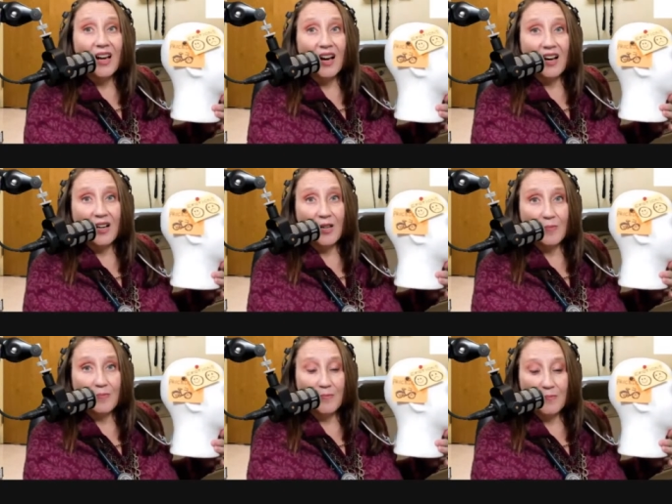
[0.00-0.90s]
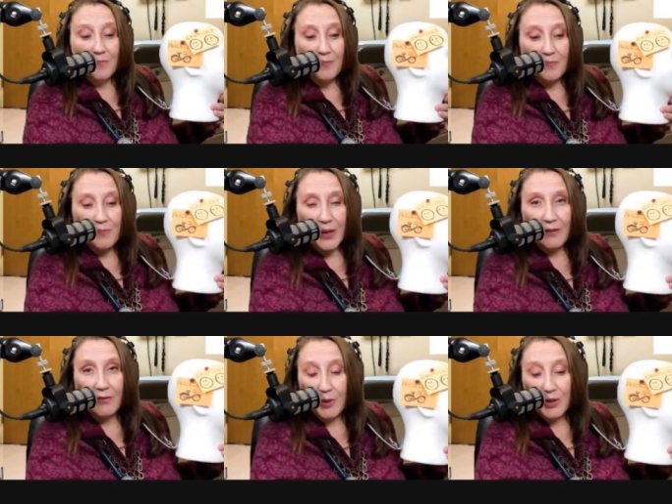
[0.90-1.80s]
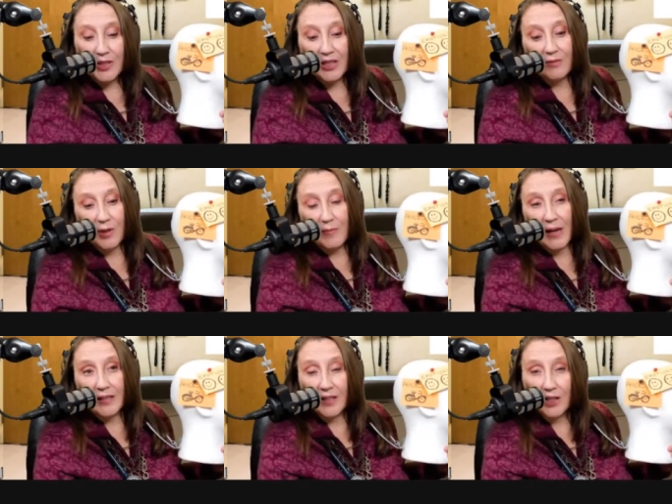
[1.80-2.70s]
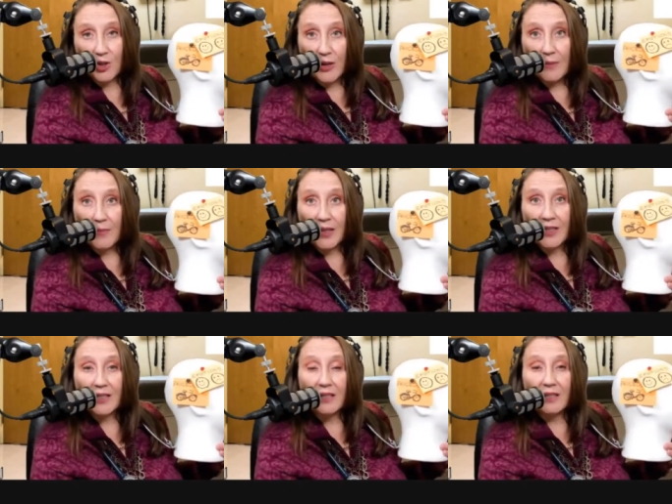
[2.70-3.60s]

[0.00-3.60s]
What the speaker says: But if a person remains in treatment,